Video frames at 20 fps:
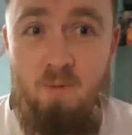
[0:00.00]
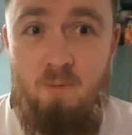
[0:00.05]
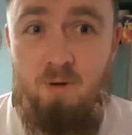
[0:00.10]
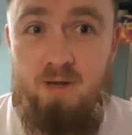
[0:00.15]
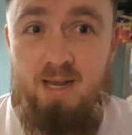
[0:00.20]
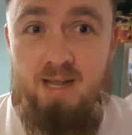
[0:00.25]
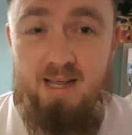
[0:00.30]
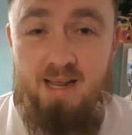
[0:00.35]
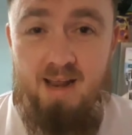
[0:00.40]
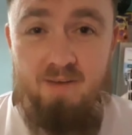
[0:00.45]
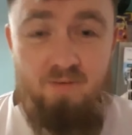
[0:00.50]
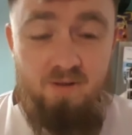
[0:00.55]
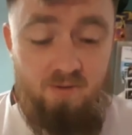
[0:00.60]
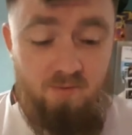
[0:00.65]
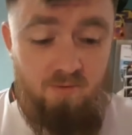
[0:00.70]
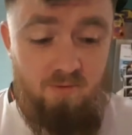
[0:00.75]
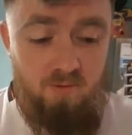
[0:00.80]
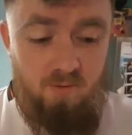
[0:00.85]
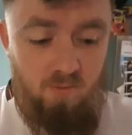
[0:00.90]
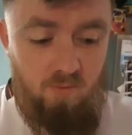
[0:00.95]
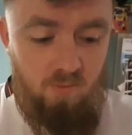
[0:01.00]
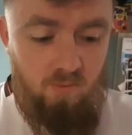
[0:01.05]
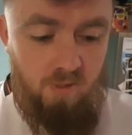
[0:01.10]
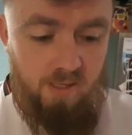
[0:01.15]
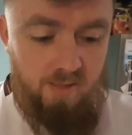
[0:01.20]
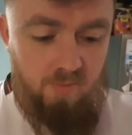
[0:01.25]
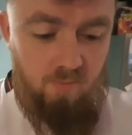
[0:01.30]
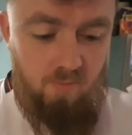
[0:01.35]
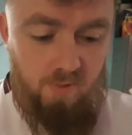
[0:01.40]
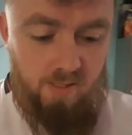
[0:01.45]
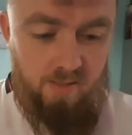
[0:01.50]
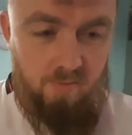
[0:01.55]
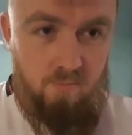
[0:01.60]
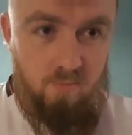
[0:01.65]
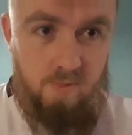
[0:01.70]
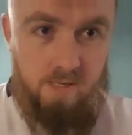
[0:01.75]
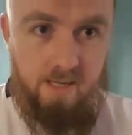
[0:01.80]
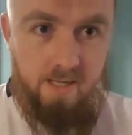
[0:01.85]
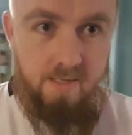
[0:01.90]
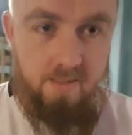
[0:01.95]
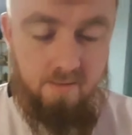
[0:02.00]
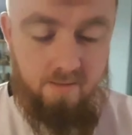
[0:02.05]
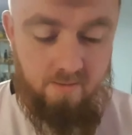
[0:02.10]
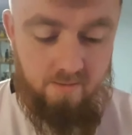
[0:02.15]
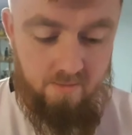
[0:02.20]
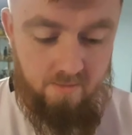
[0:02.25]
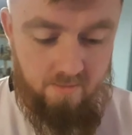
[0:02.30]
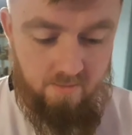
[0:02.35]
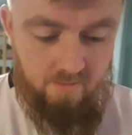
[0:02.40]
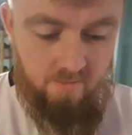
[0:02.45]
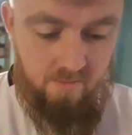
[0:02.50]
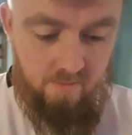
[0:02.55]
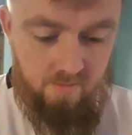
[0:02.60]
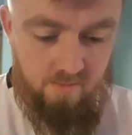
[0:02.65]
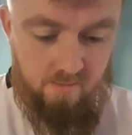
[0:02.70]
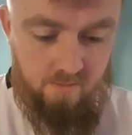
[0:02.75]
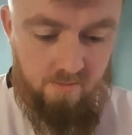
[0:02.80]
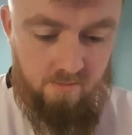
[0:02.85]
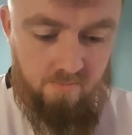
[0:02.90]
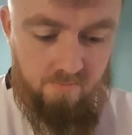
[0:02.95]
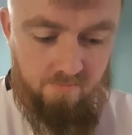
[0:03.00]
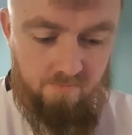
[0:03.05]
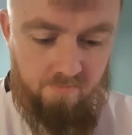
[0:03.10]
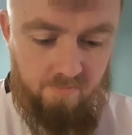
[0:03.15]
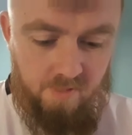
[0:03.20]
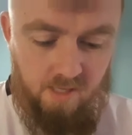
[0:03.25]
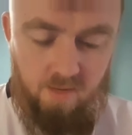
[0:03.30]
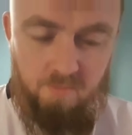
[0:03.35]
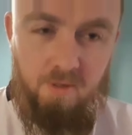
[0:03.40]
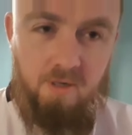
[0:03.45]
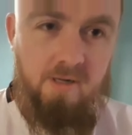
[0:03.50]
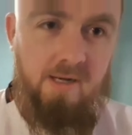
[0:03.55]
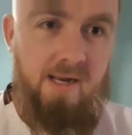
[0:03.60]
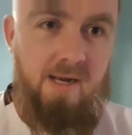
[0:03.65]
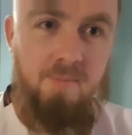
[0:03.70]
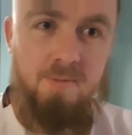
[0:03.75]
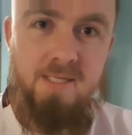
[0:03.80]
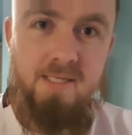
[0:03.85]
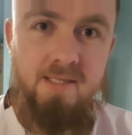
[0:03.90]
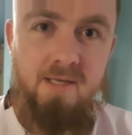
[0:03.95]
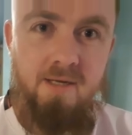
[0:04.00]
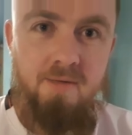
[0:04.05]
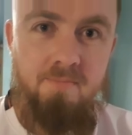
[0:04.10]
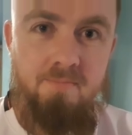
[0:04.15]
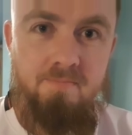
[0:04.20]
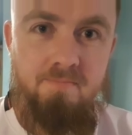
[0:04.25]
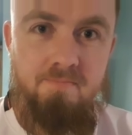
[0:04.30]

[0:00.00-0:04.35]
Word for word: We're taking every. Oh, wait, wait, wait. No, I'm not going upside down.